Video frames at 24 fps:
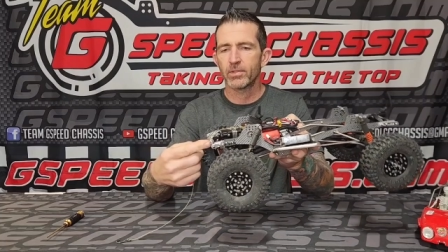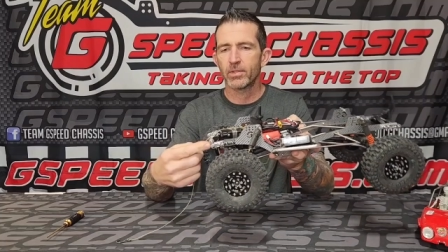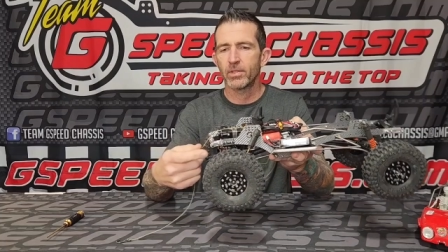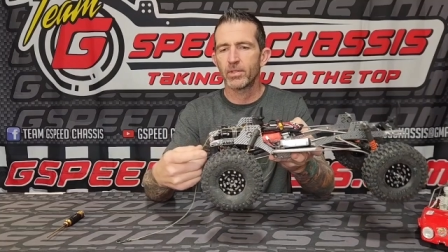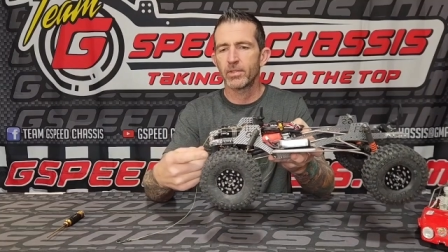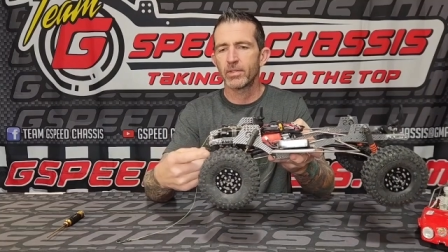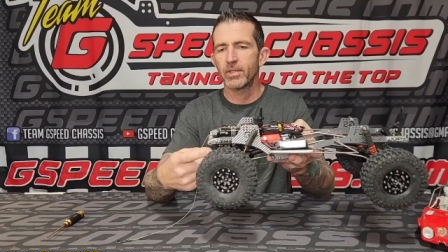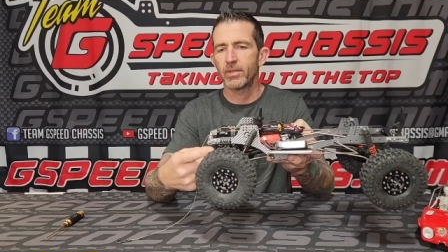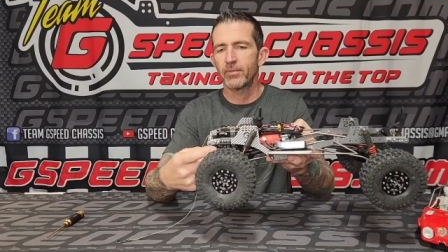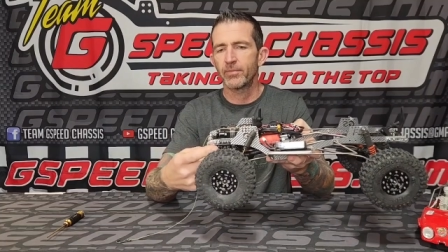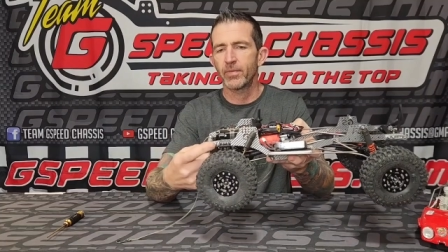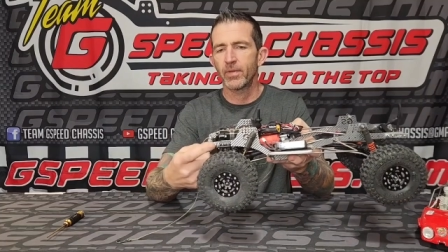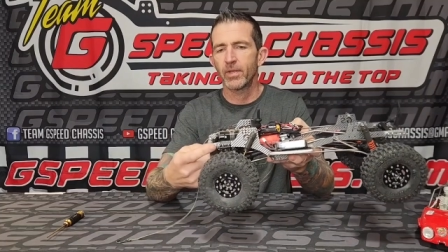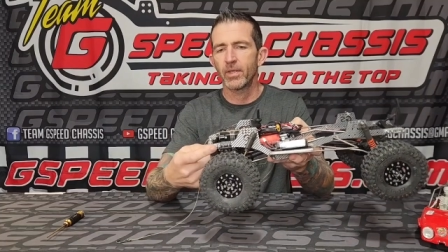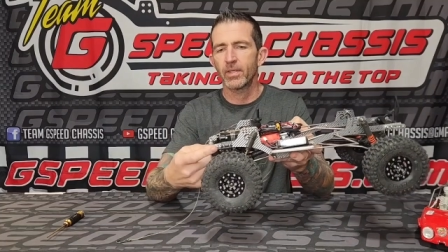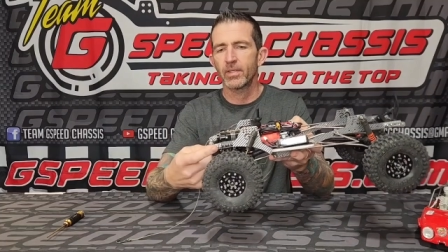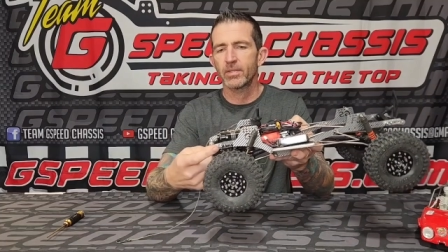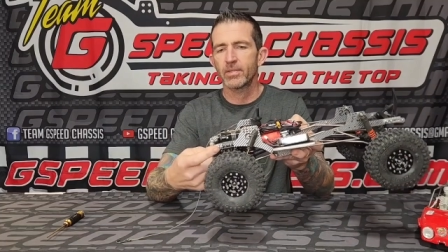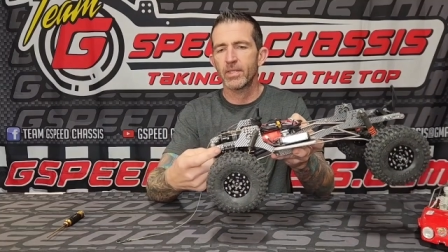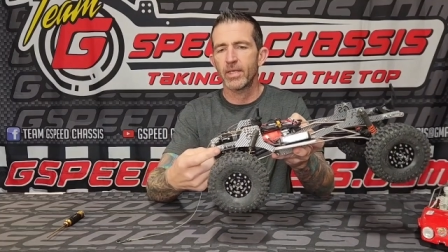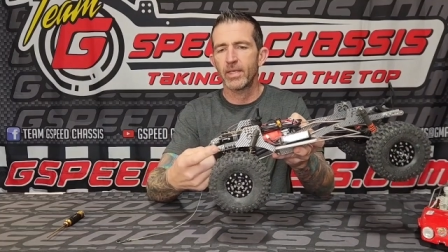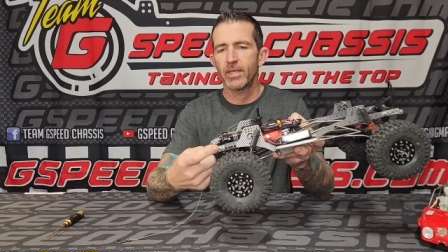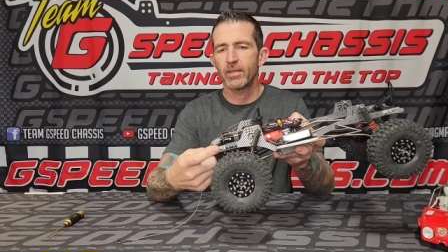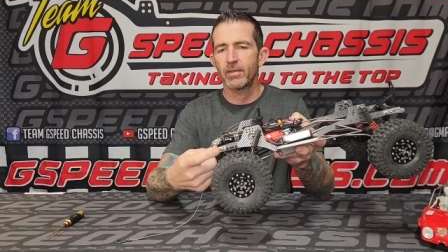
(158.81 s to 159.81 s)
a little different
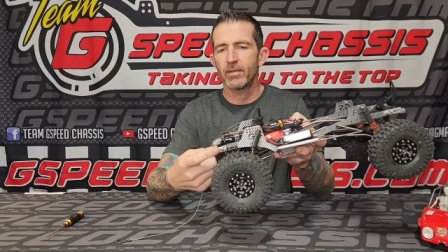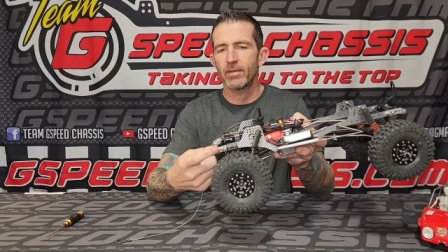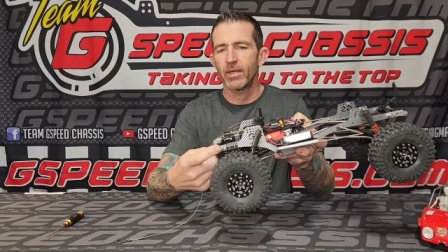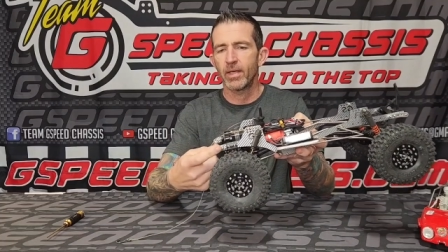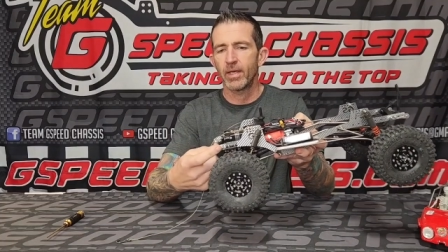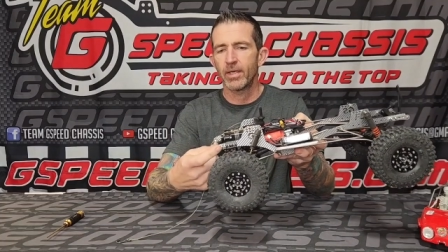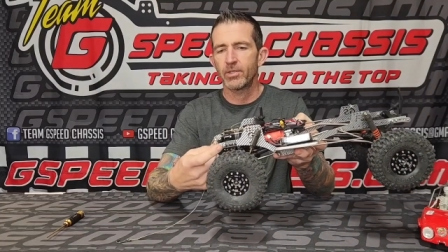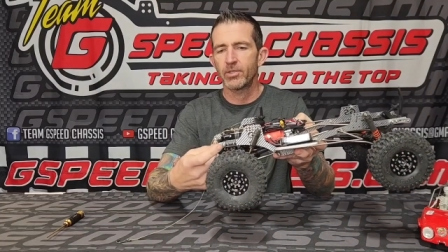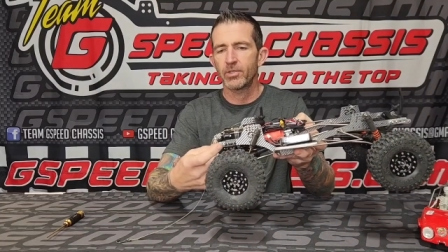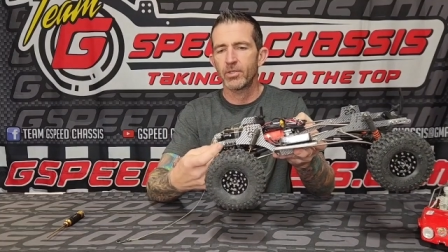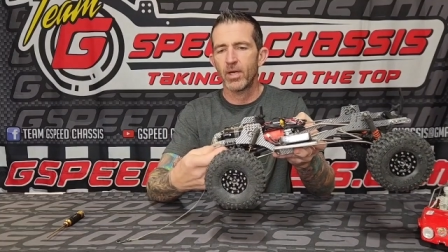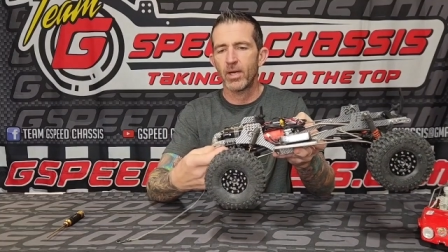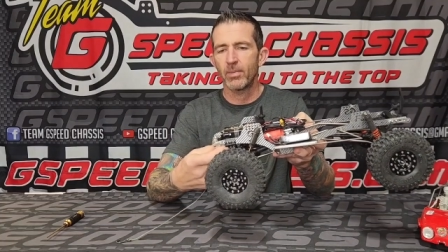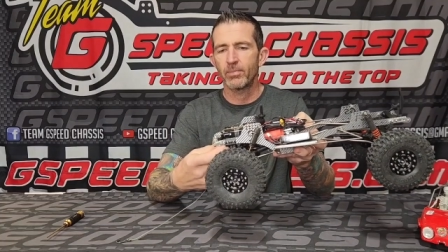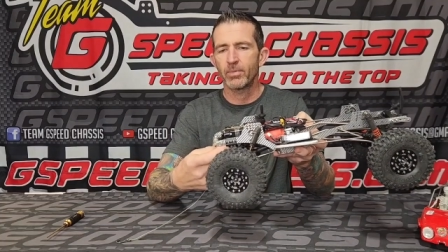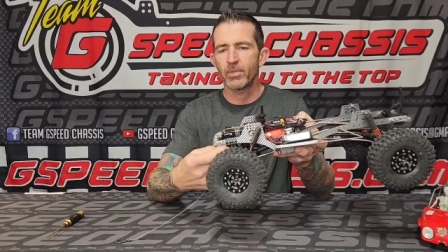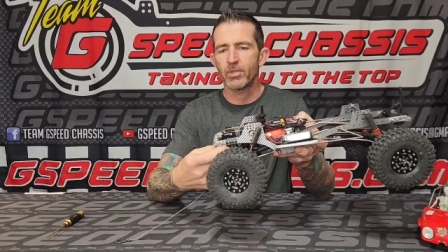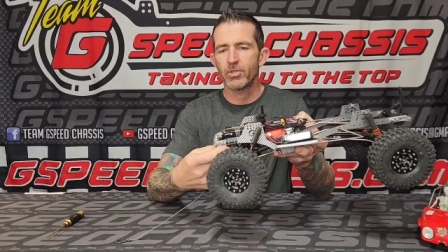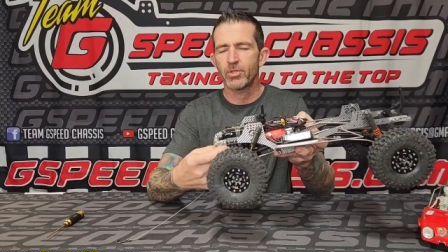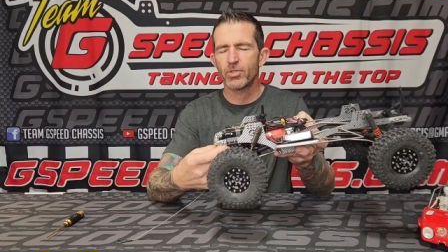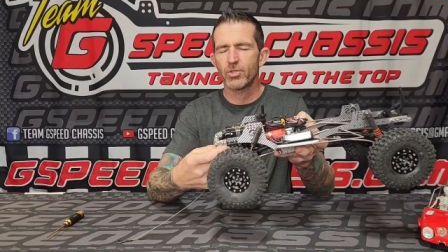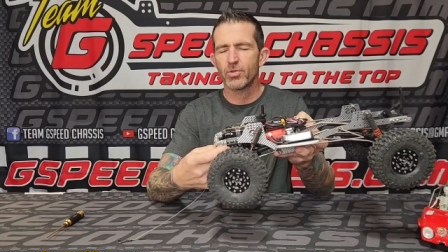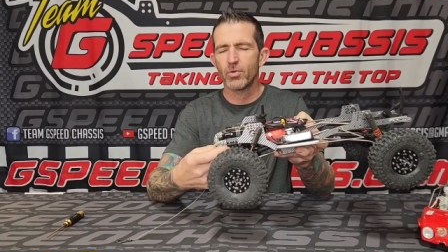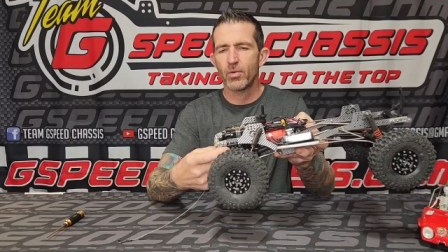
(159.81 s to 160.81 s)
because I chopped
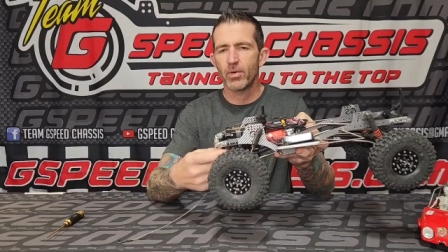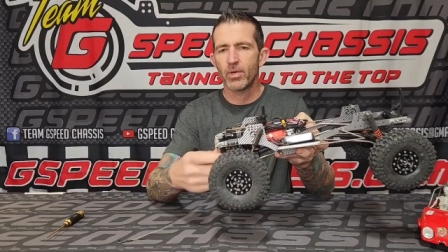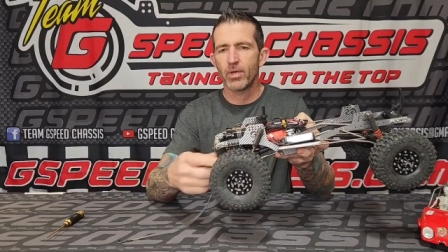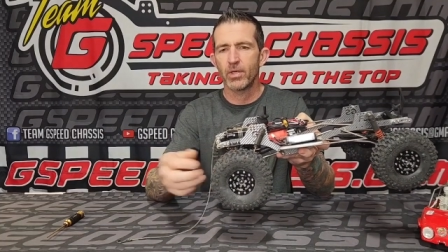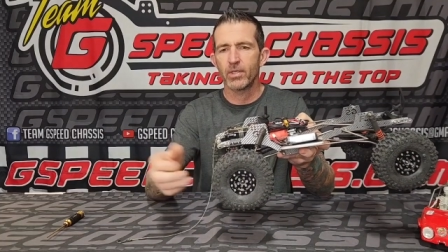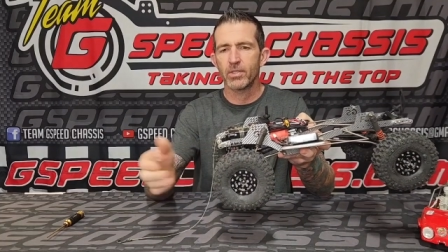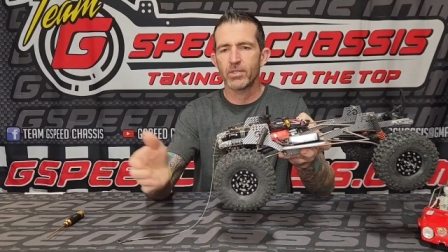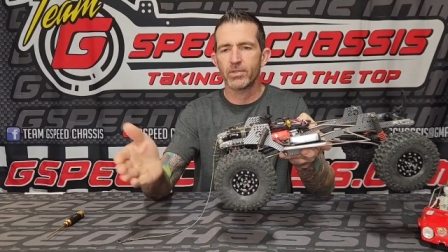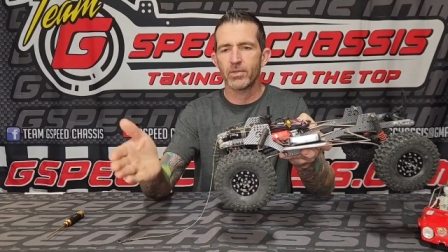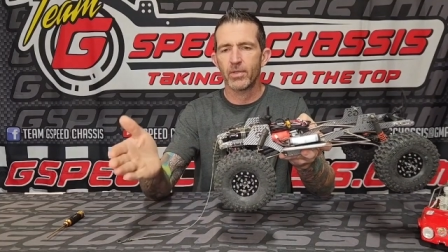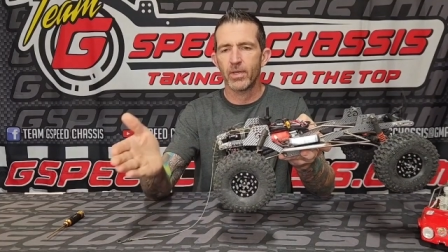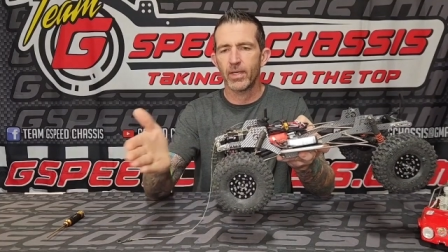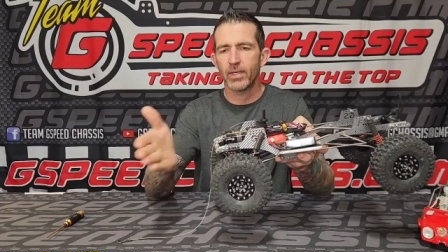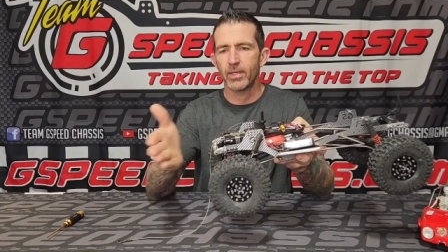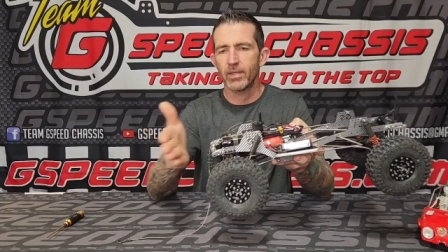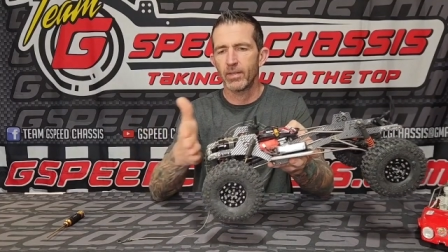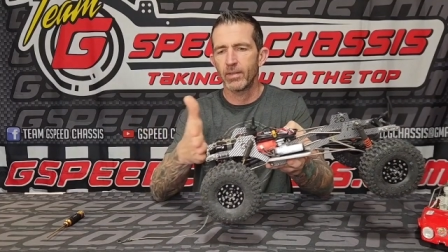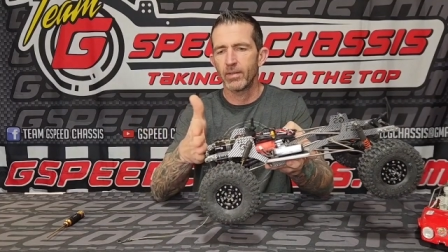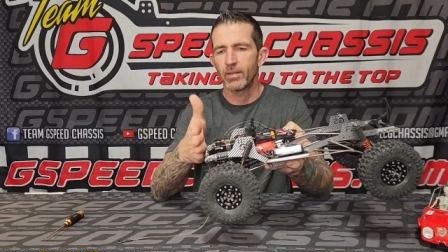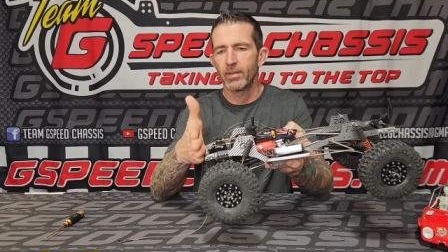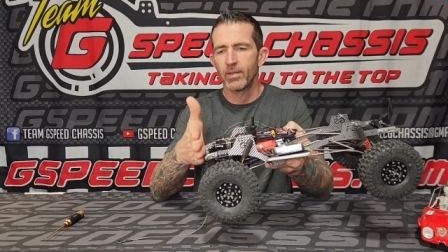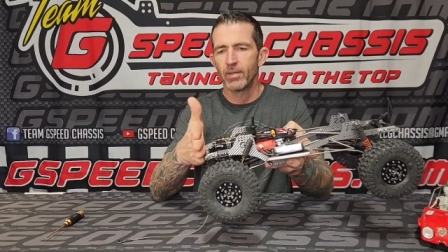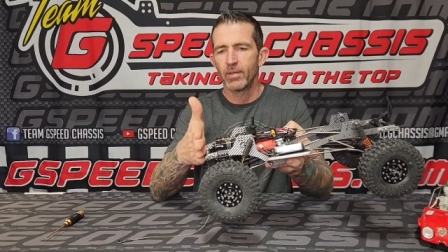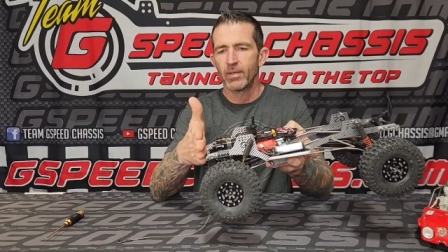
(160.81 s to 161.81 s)
it shorter so I
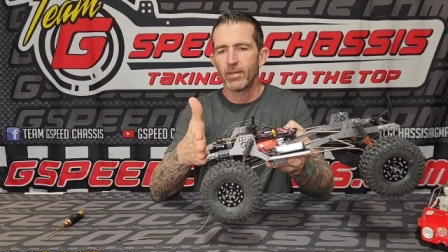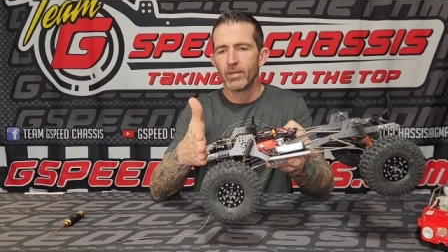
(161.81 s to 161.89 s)
can